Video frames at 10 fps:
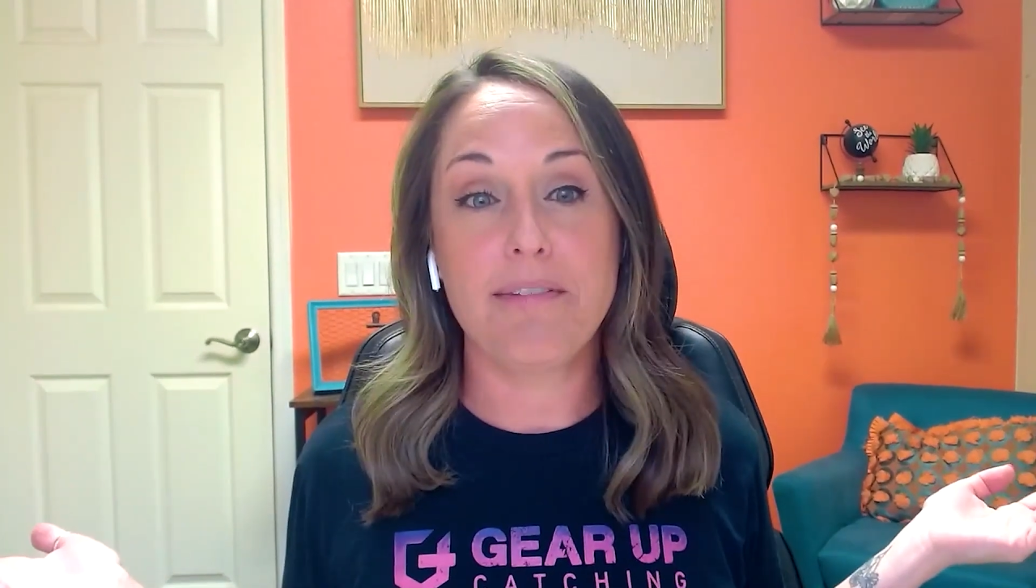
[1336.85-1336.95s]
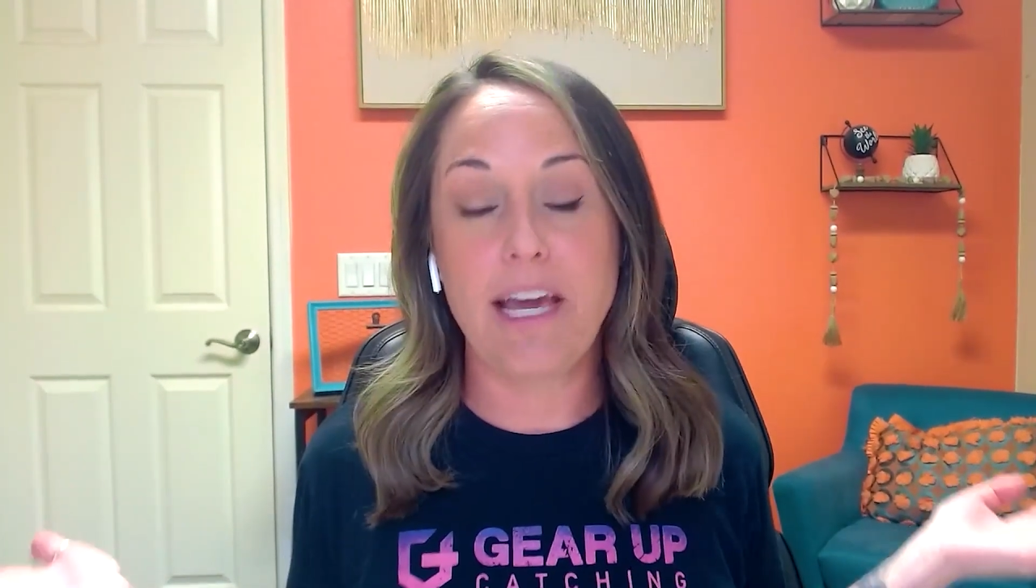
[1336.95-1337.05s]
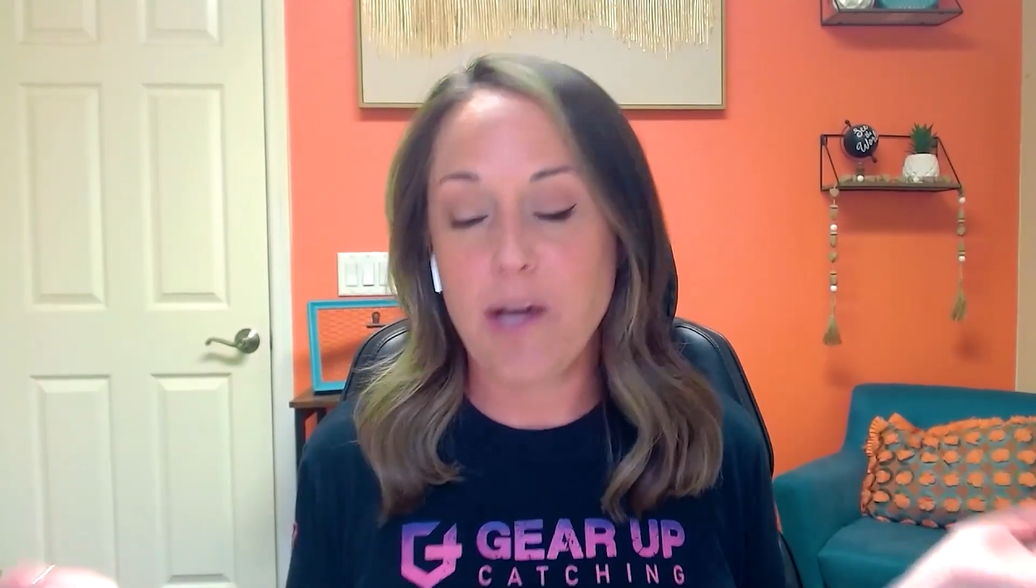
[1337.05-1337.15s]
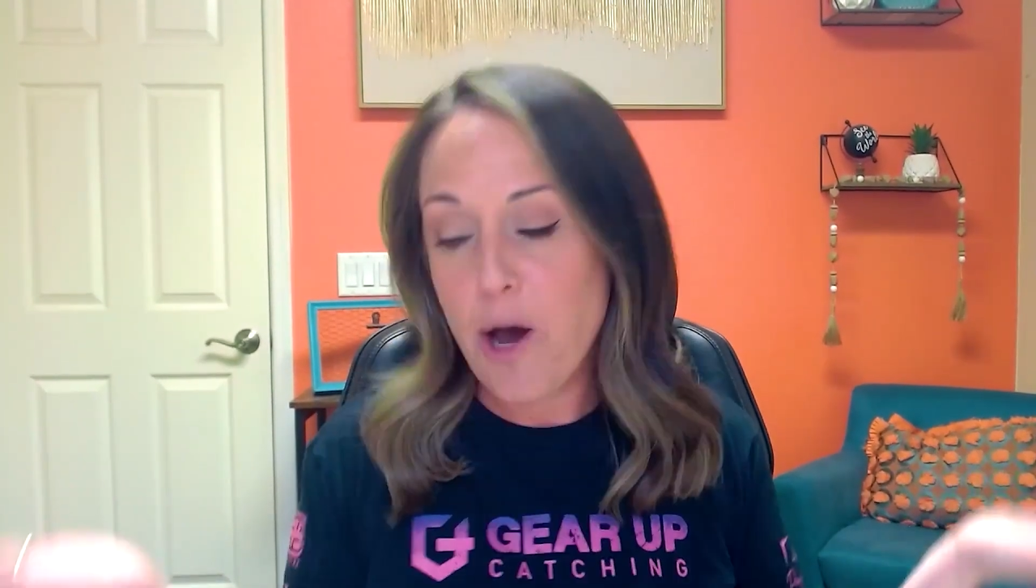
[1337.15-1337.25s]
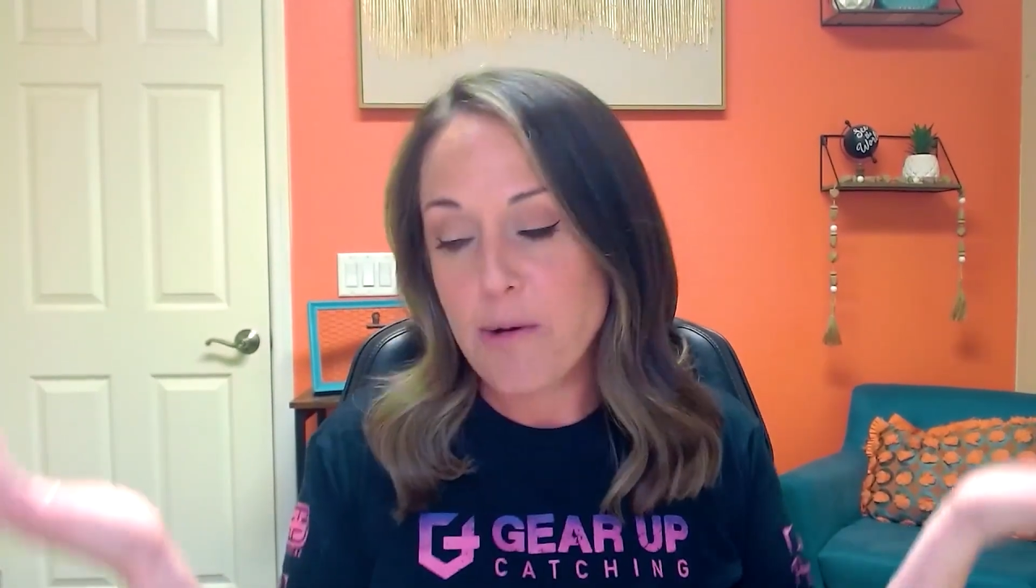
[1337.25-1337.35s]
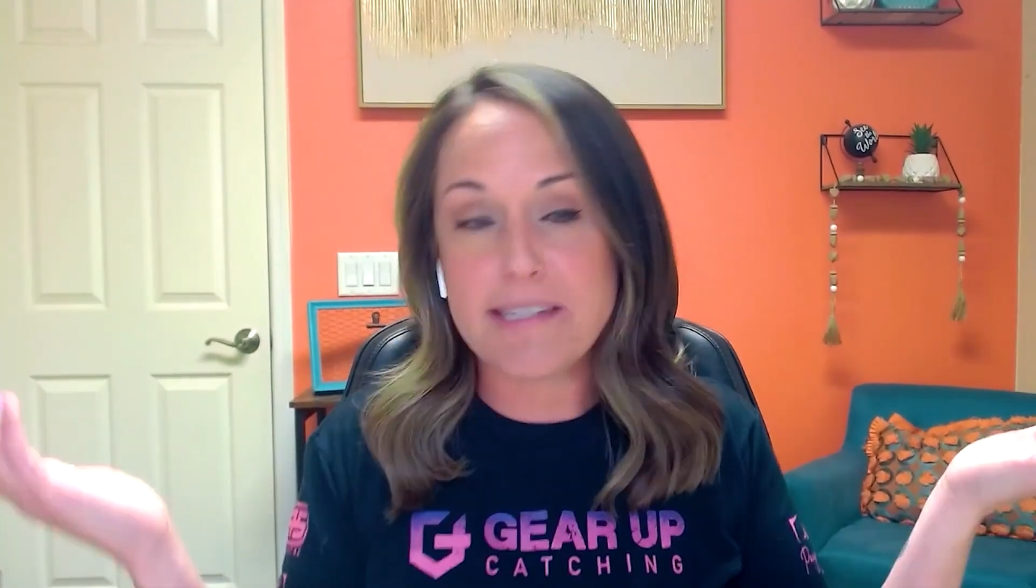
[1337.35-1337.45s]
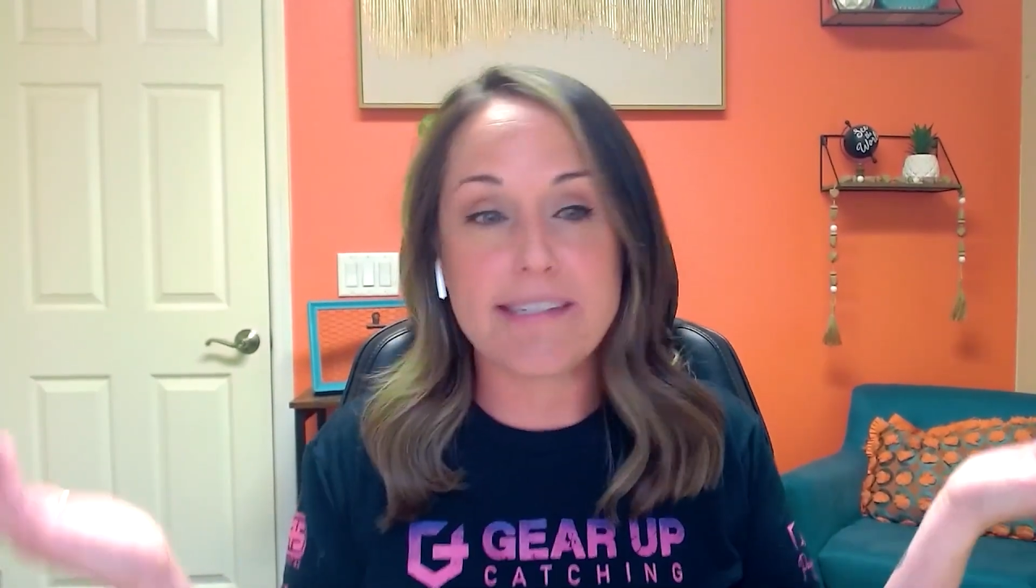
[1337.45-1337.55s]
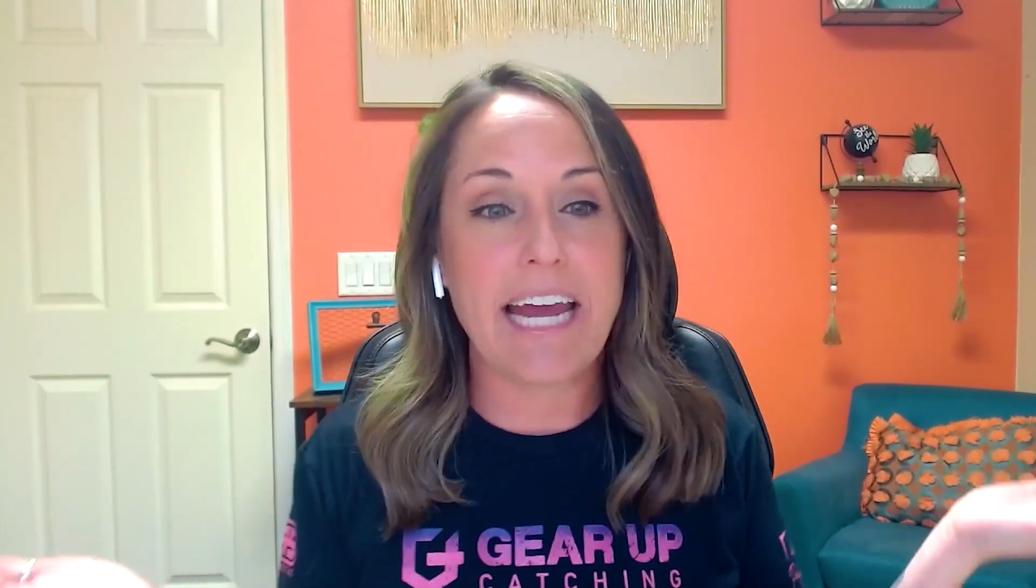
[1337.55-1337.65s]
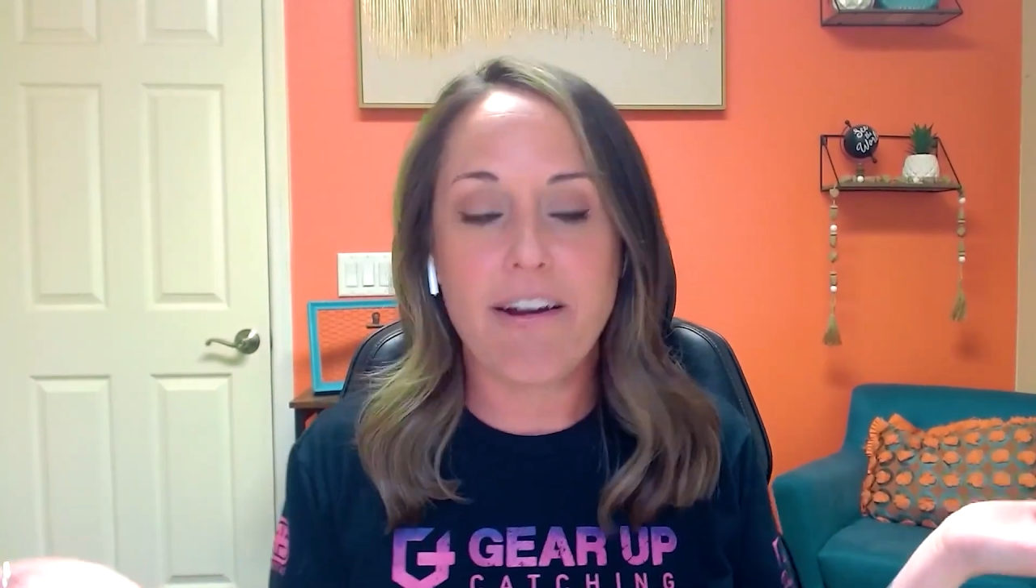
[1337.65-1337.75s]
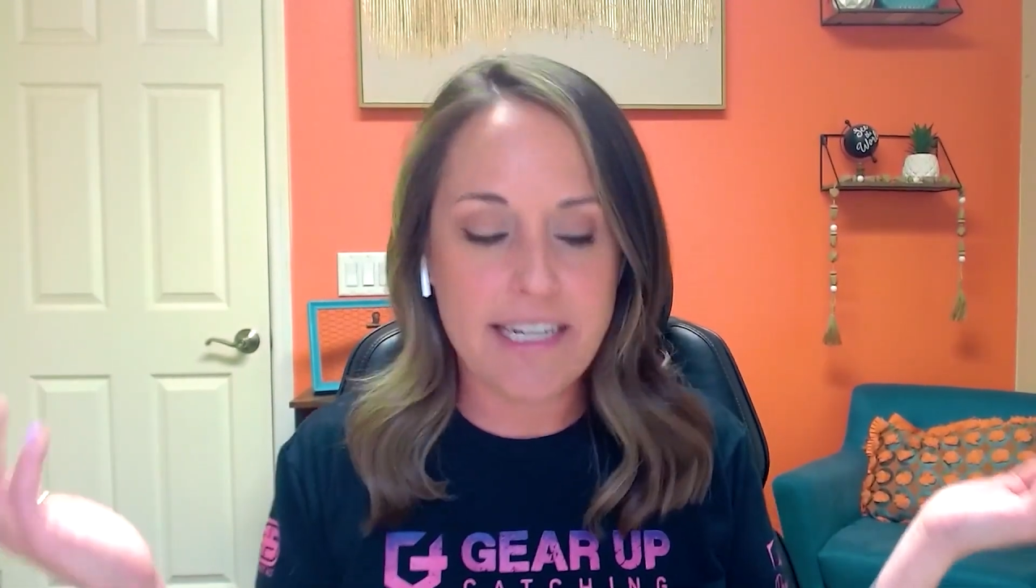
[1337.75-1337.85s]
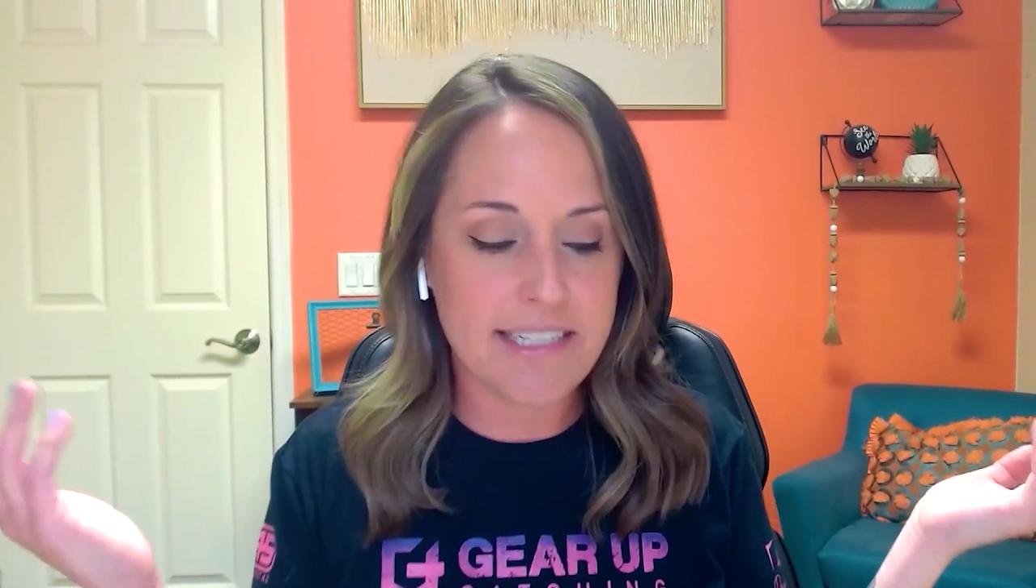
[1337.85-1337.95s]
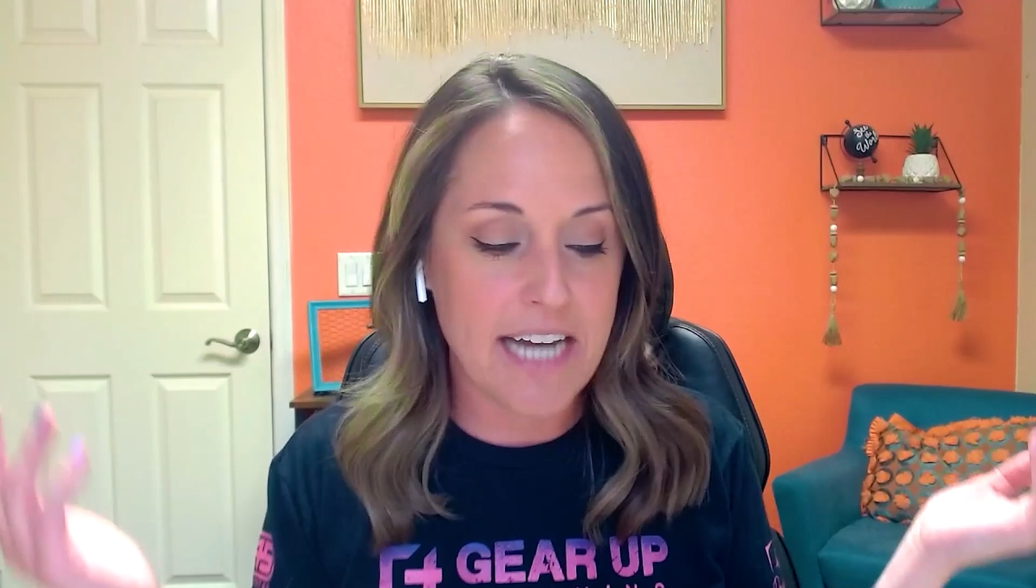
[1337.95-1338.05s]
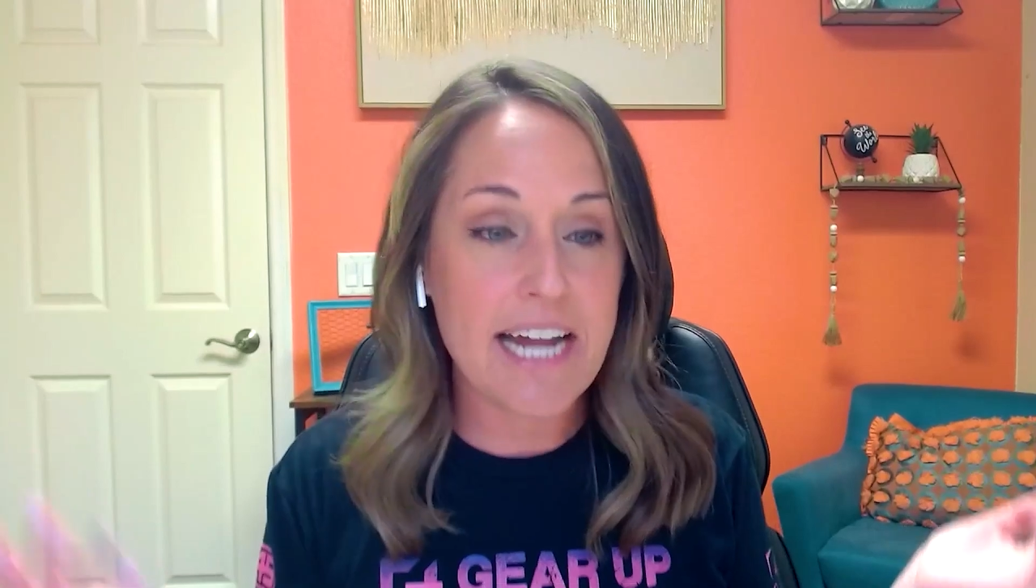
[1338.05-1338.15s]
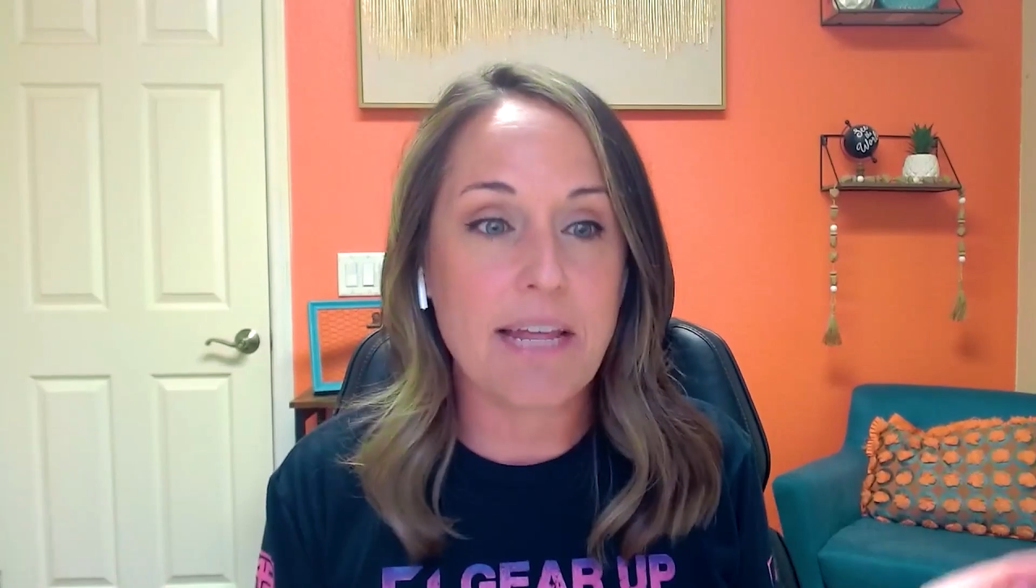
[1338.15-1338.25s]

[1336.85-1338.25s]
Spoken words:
Like, oh, it's scary, done.